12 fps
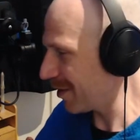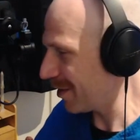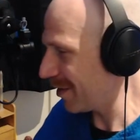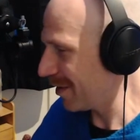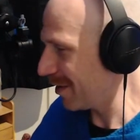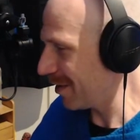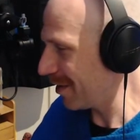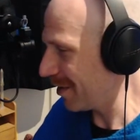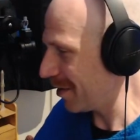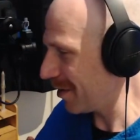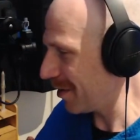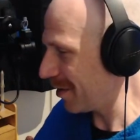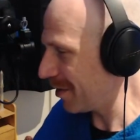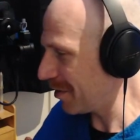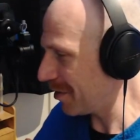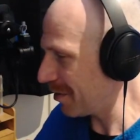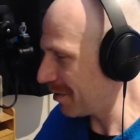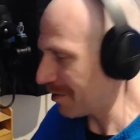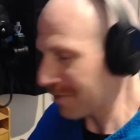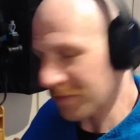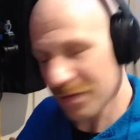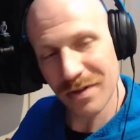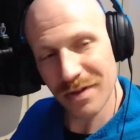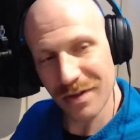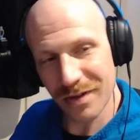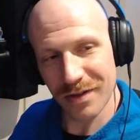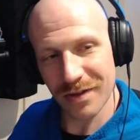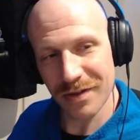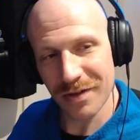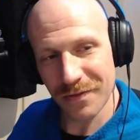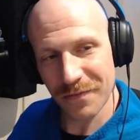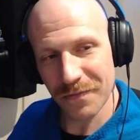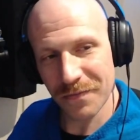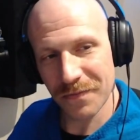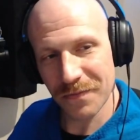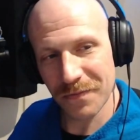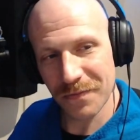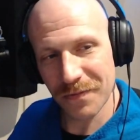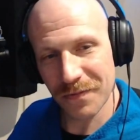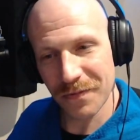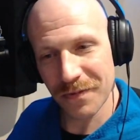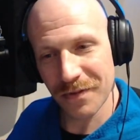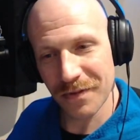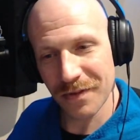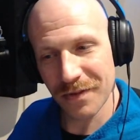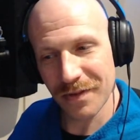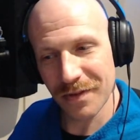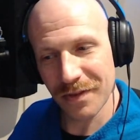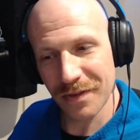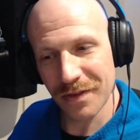(silence)